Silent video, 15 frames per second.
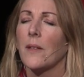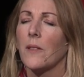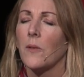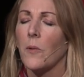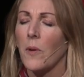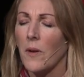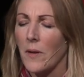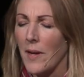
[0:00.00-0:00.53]

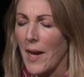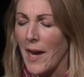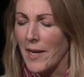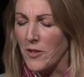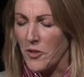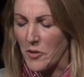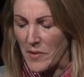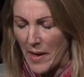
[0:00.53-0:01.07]
Lord, I
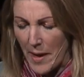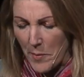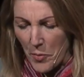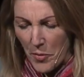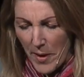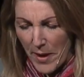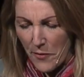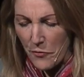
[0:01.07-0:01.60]
just I
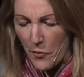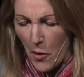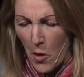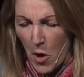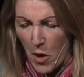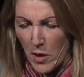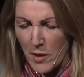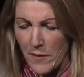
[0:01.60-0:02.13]
pray for
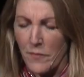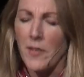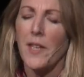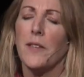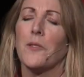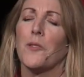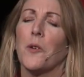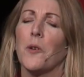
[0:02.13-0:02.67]
all of
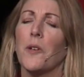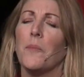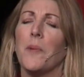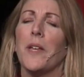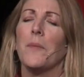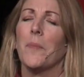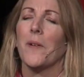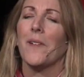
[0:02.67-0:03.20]
these good
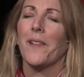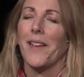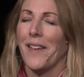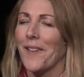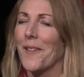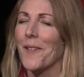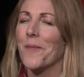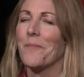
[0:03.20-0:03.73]
people
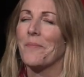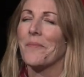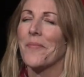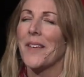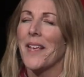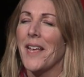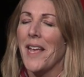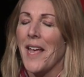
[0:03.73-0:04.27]
here.
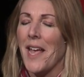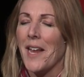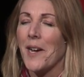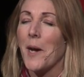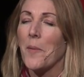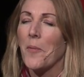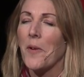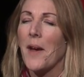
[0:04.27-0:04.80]
And
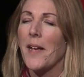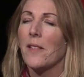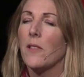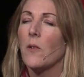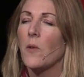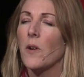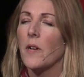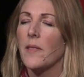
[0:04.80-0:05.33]
I pray,
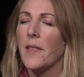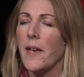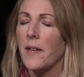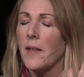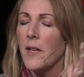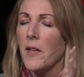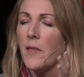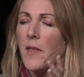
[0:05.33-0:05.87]
Lord,
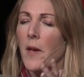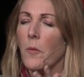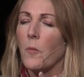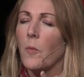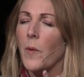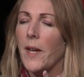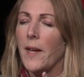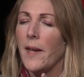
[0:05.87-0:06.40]
that that
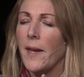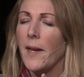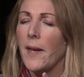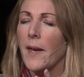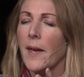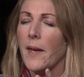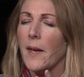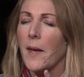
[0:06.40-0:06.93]

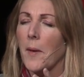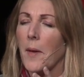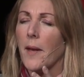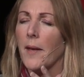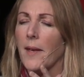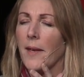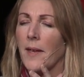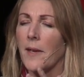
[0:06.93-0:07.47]
we
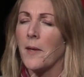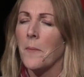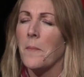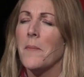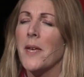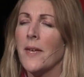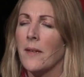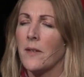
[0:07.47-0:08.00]
can
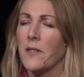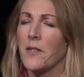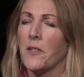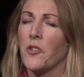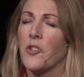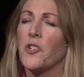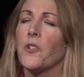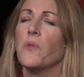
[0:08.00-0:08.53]
commit
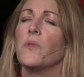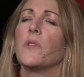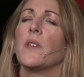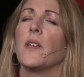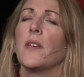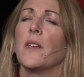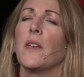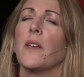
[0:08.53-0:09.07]
to
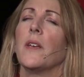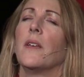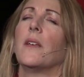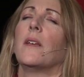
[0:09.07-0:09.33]
choosing